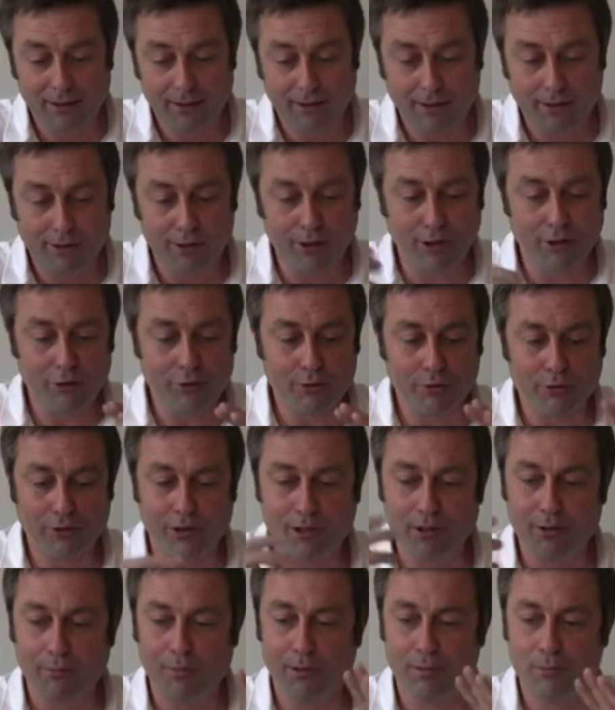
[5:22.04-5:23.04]
I'd like to have
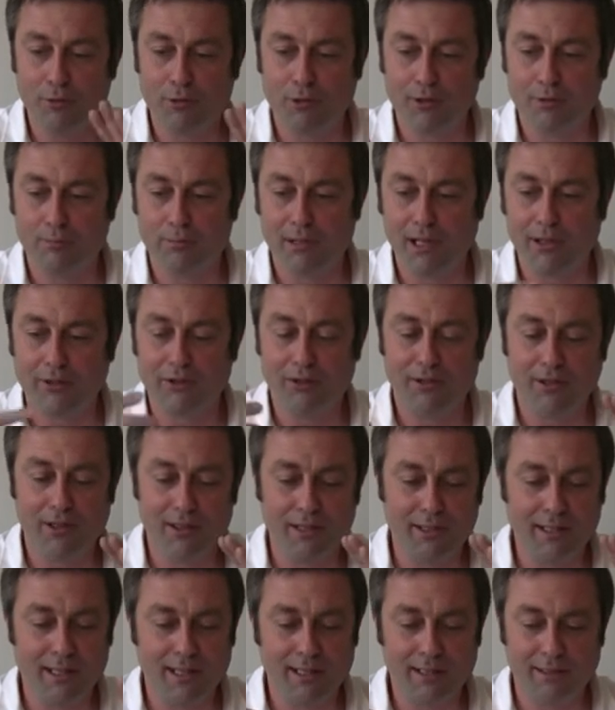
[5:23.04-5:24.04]
seen a bit more complexity
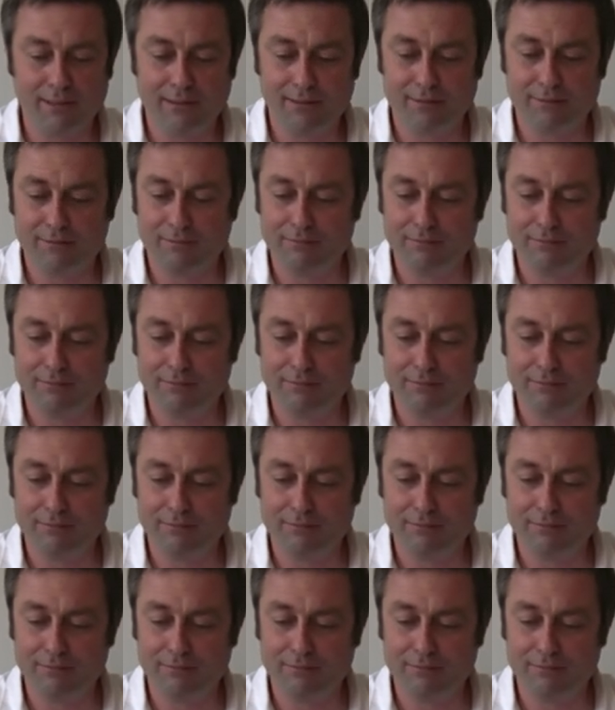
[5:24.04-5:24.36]
in there.